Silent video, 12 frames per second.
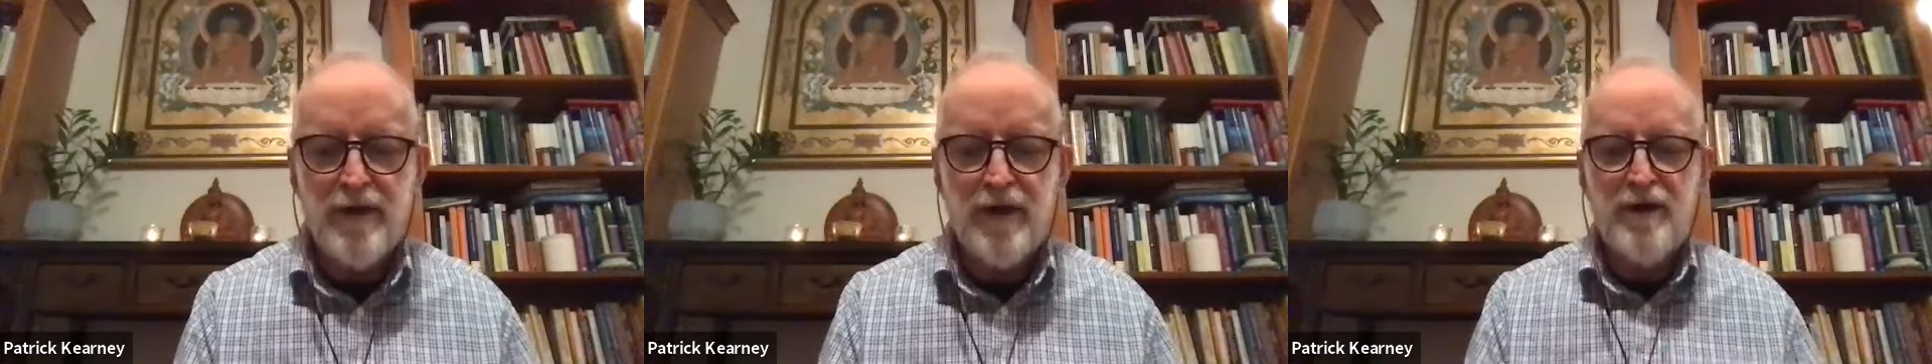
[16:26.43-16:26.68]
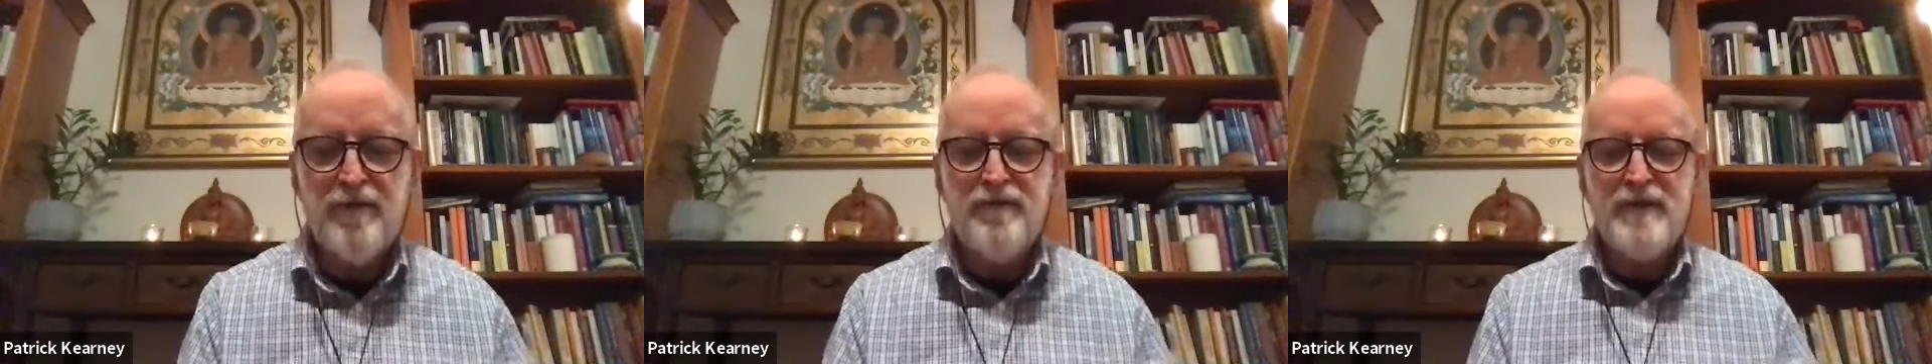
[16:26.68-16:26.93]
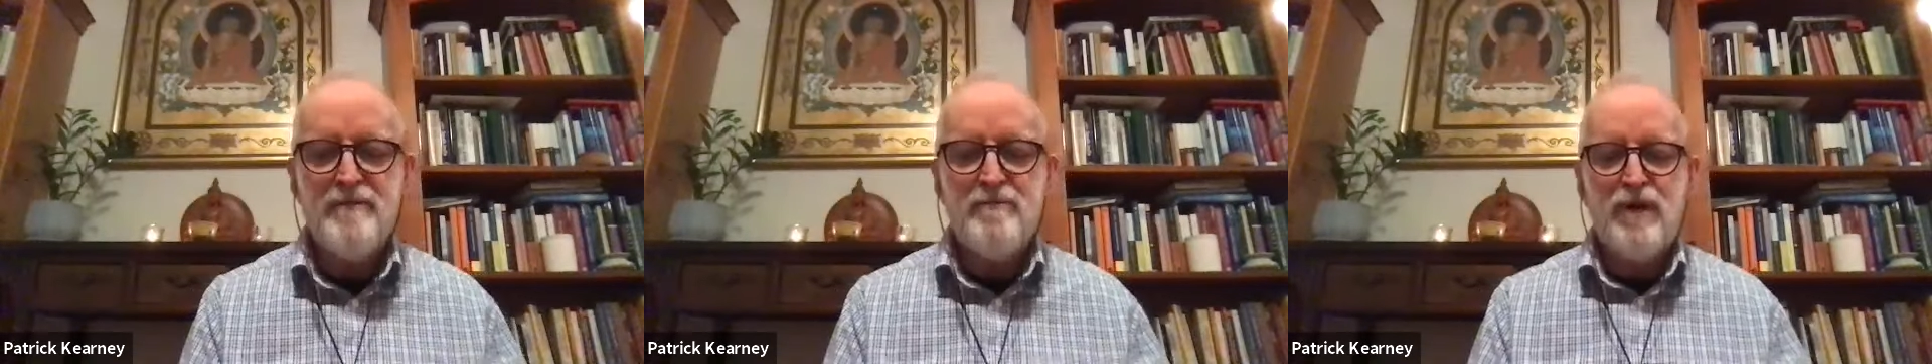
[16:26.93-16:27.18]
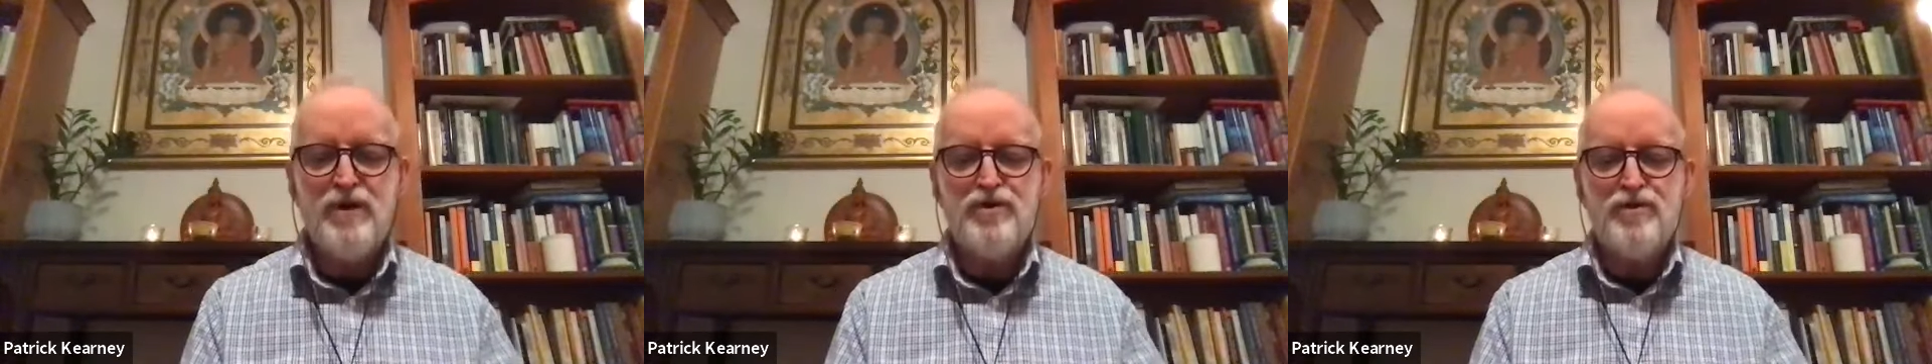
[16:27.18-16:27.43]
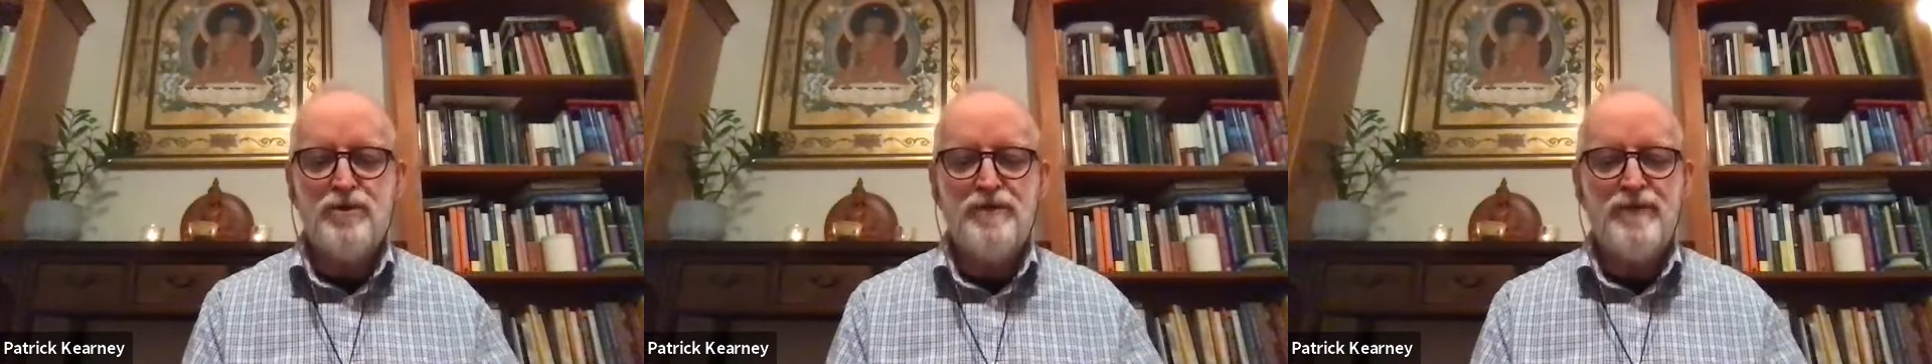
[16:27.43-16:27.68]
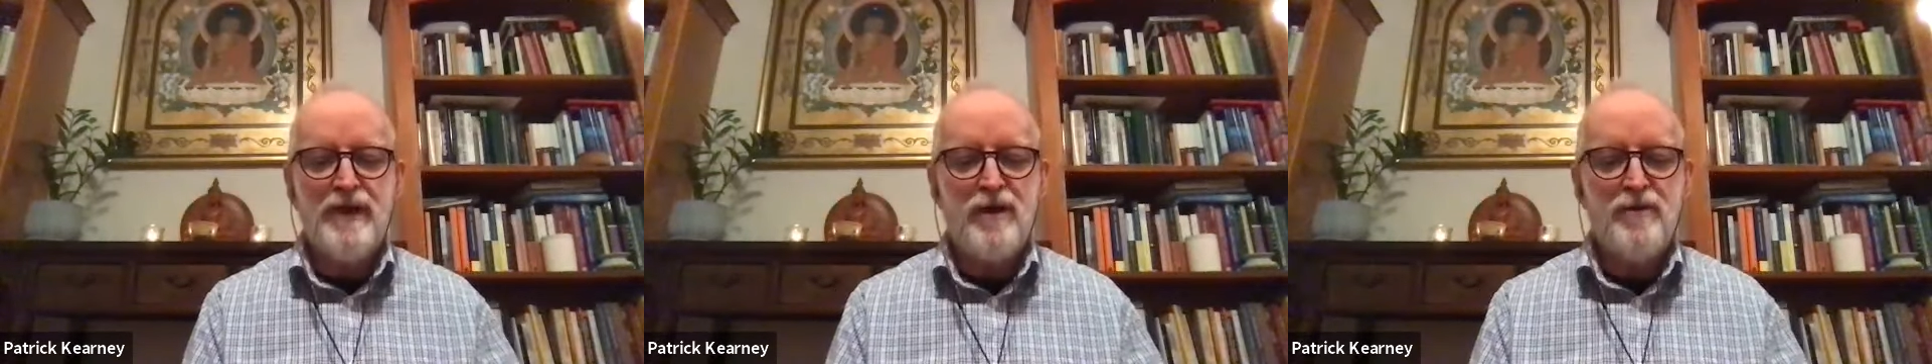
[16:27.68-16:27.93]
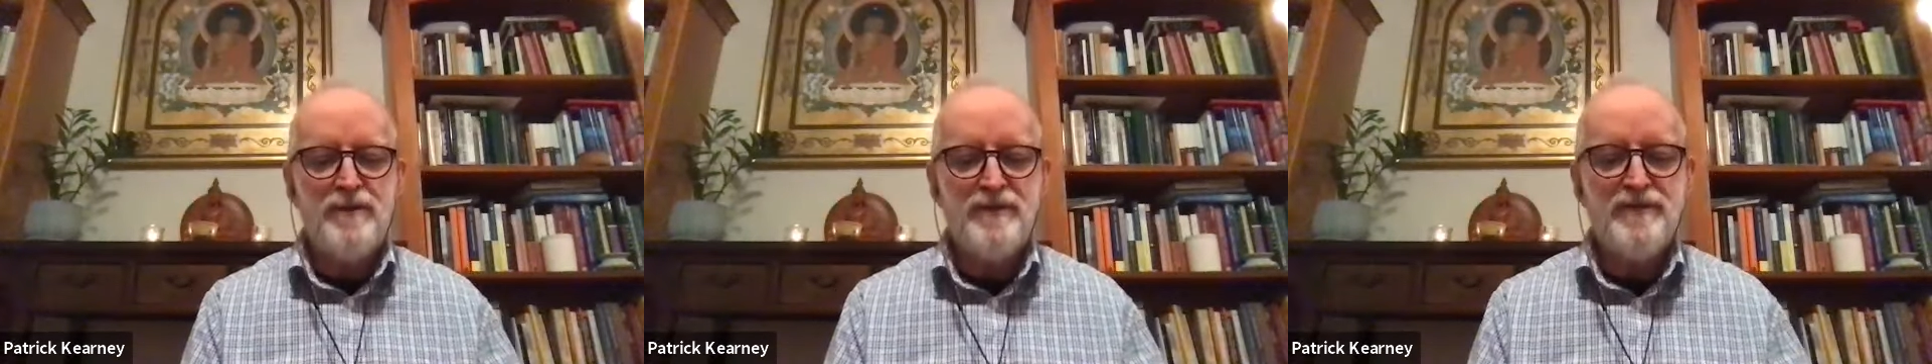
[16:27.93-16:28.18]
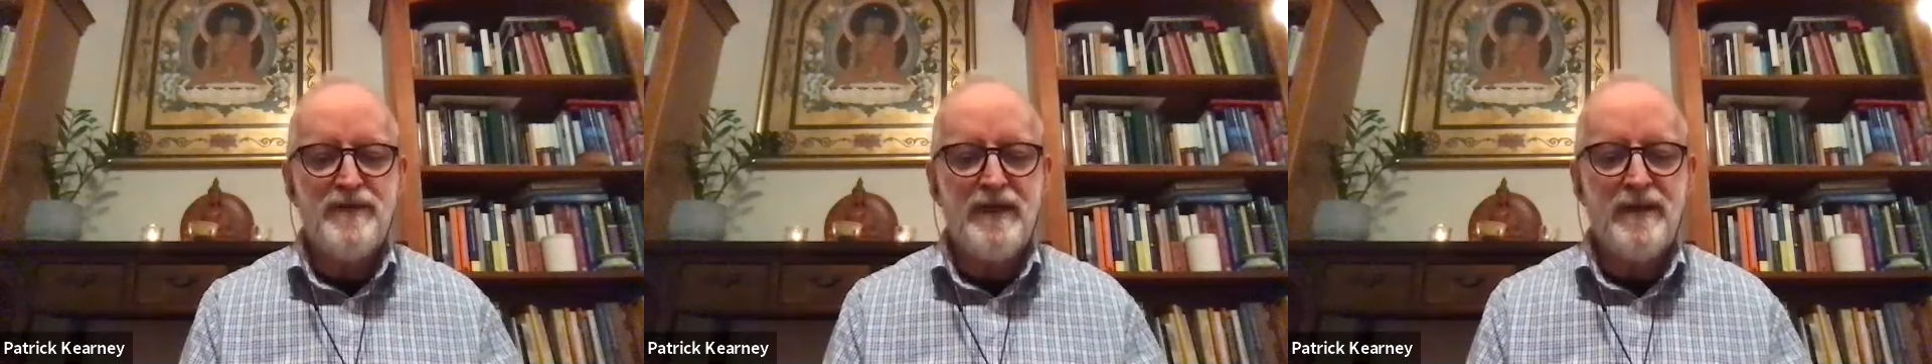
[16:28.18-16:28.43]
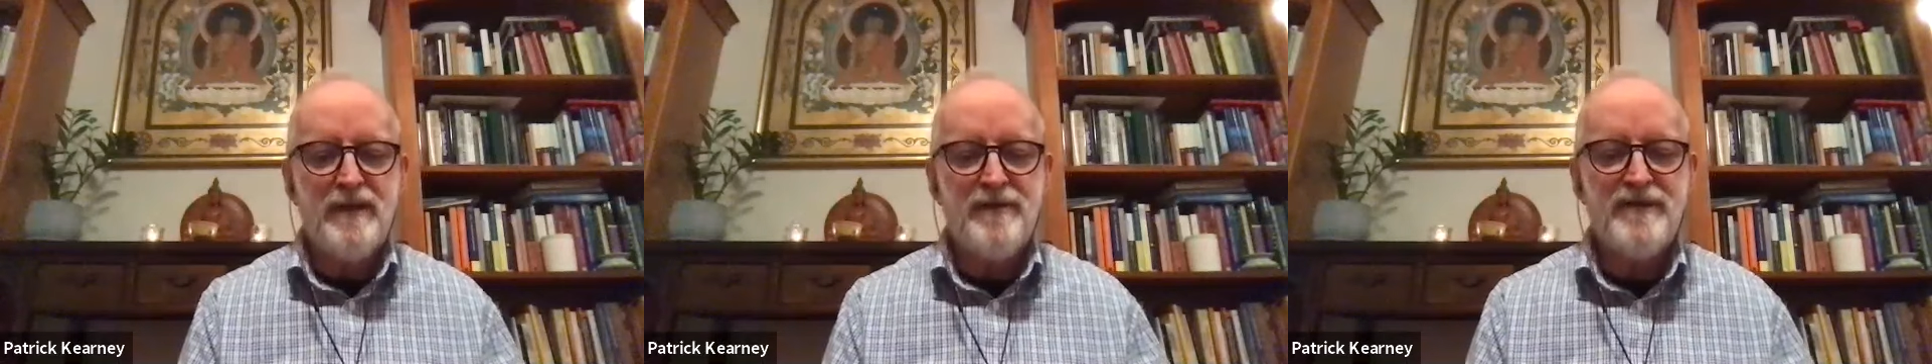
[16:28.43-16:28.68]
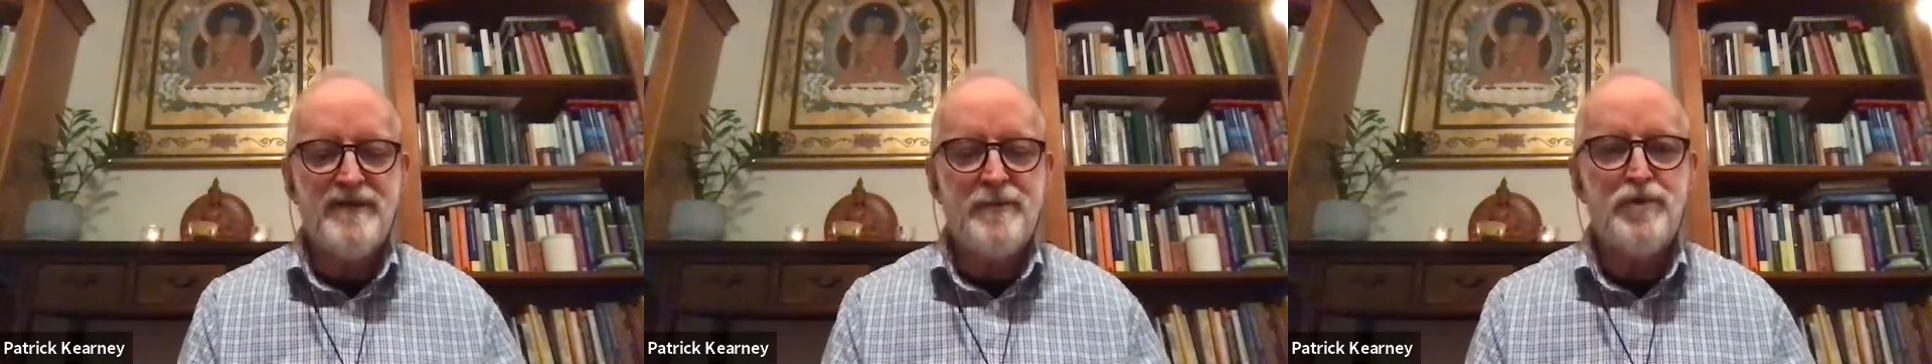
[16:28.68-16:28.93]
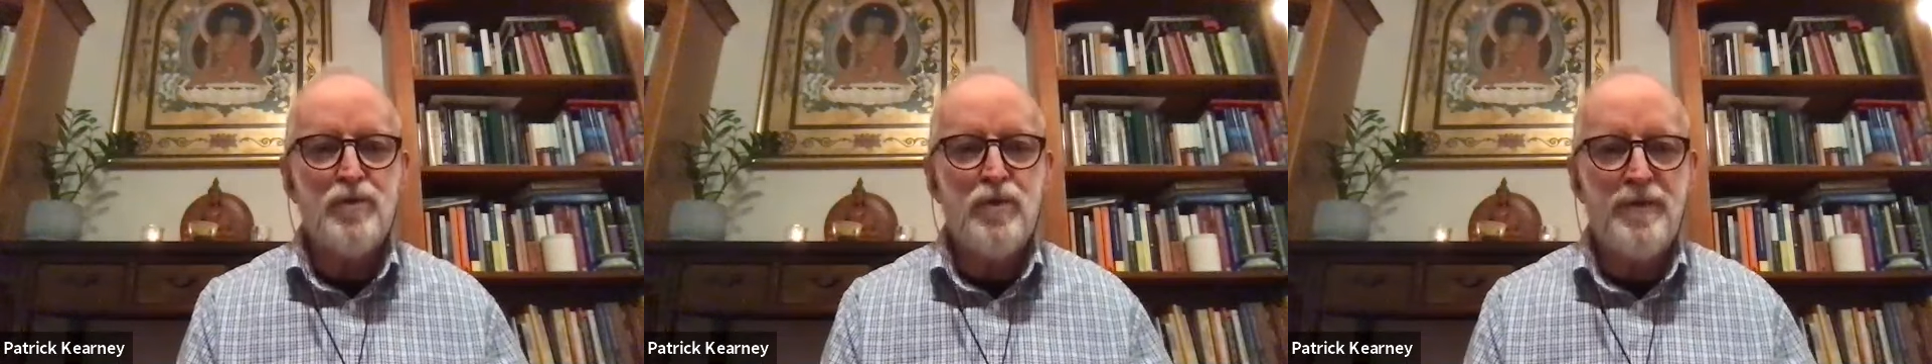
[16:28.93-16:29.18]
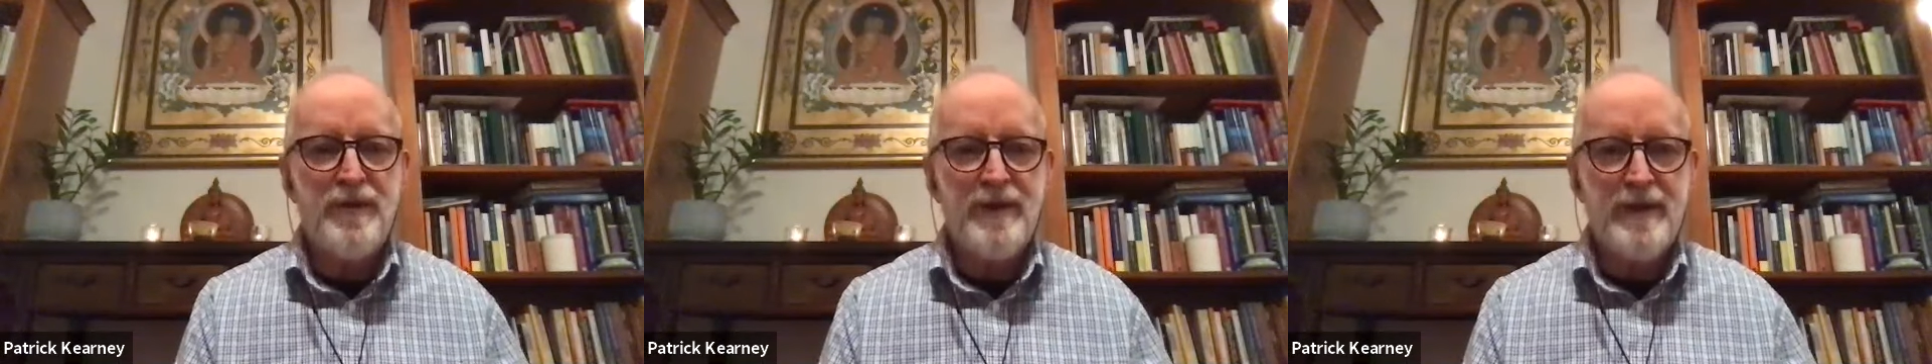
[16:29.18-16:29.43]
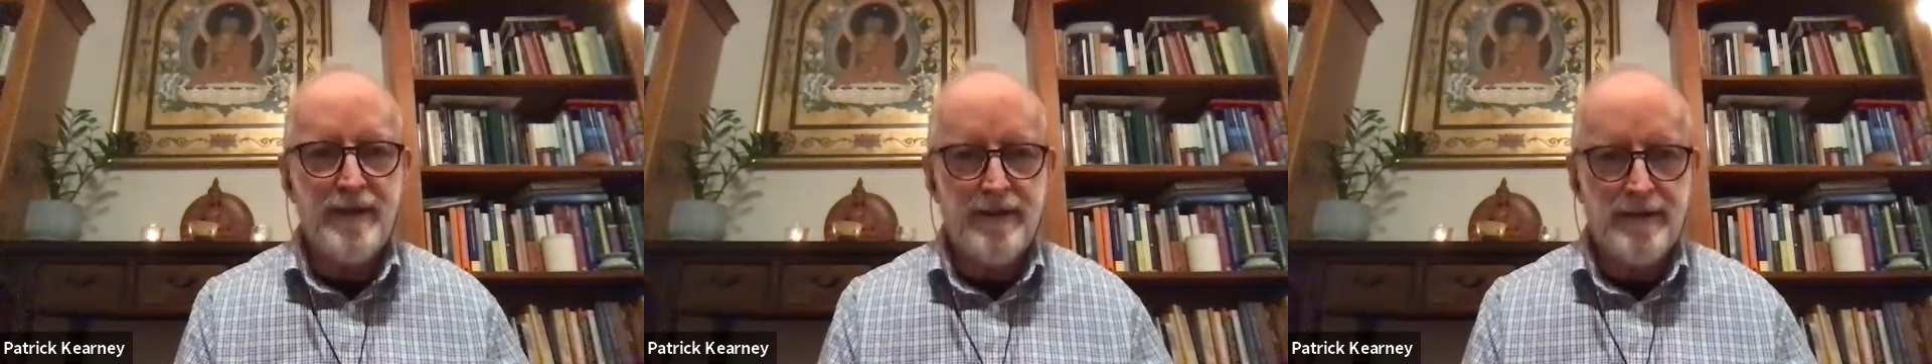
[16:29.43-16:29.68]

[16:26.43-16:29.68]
off emotional defilements and conceptual thinking